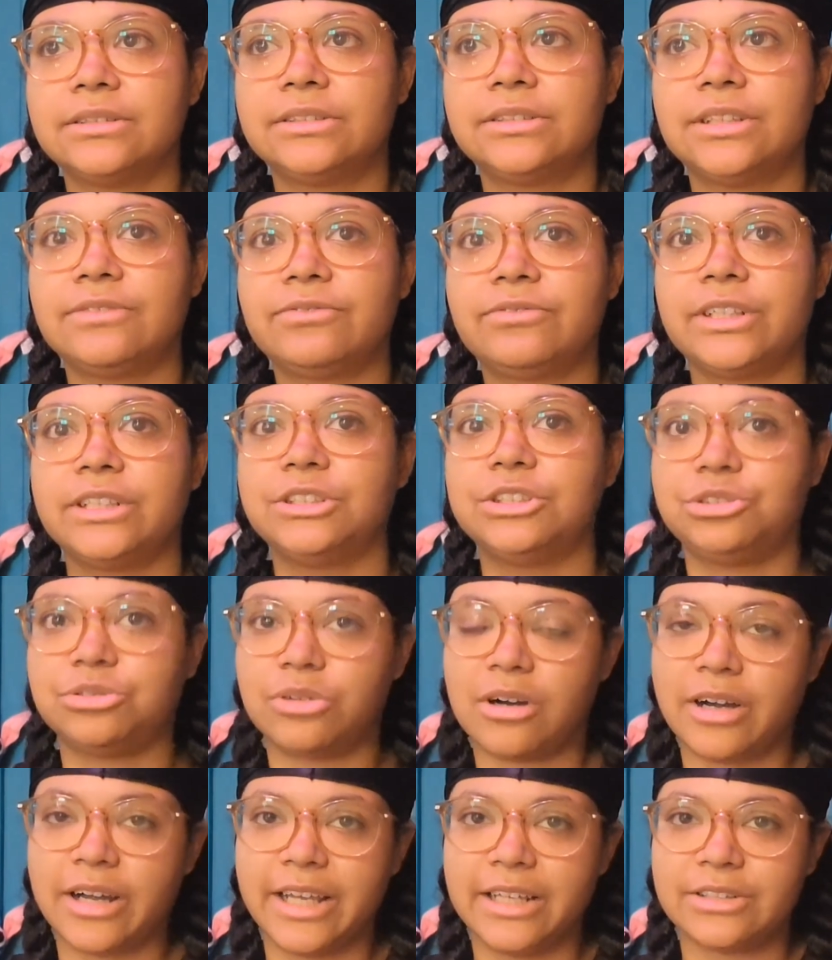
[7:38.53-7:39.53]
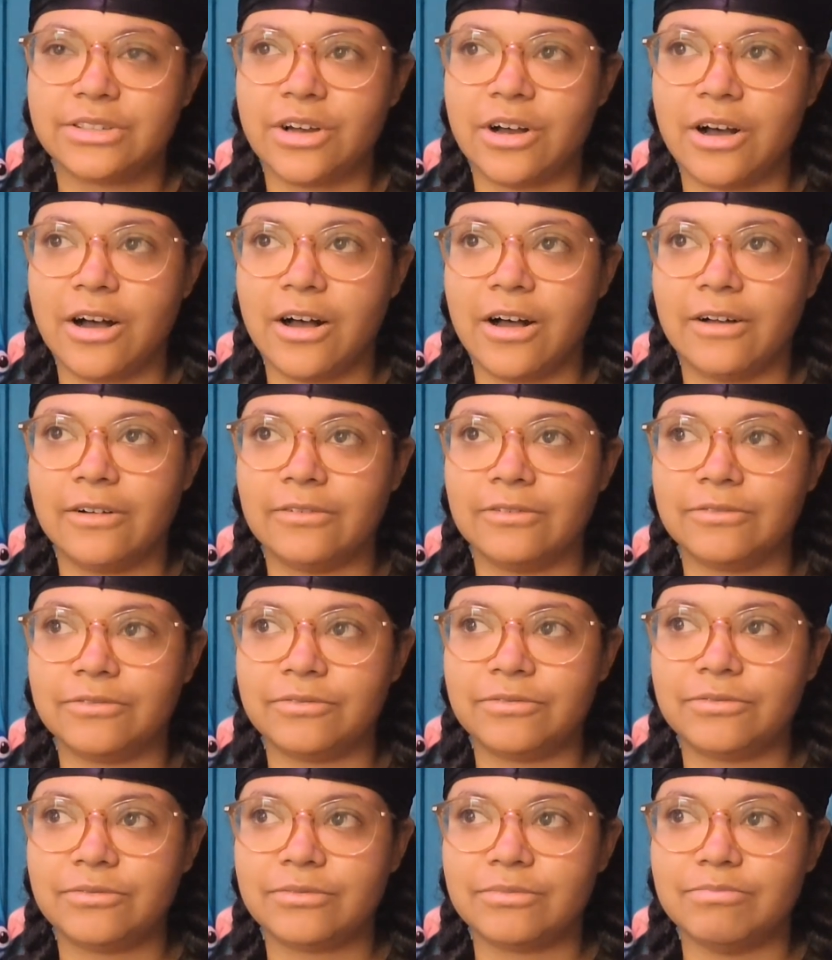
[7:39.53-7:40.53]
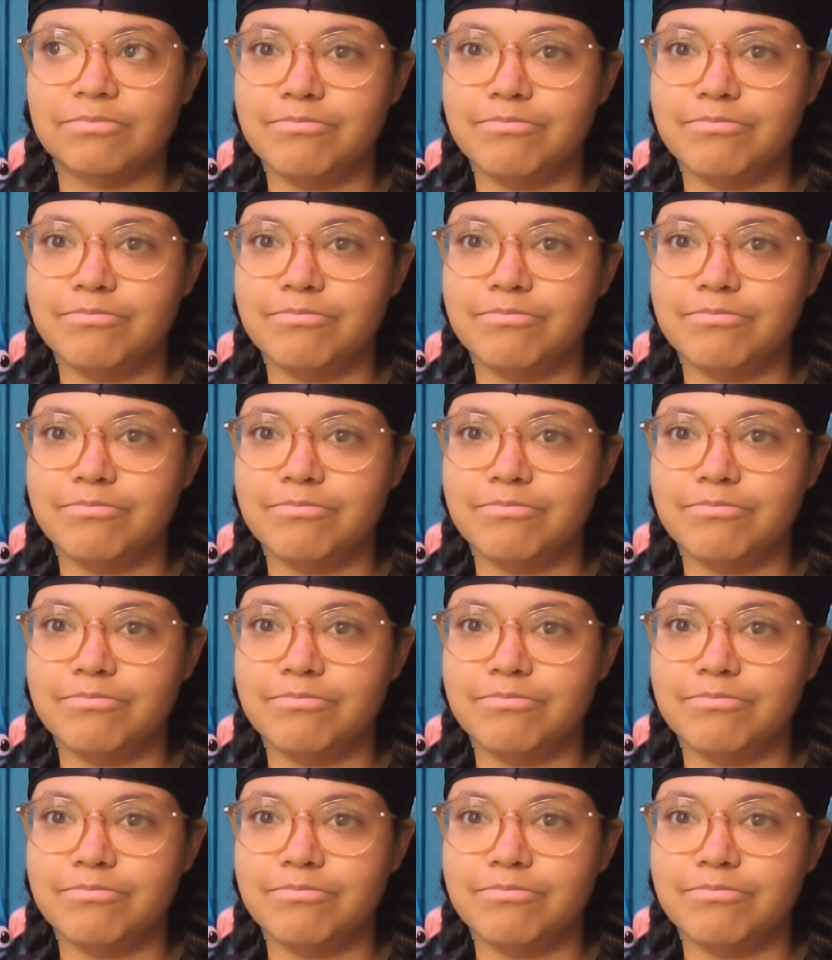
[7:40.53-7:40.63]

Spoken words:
different drawings of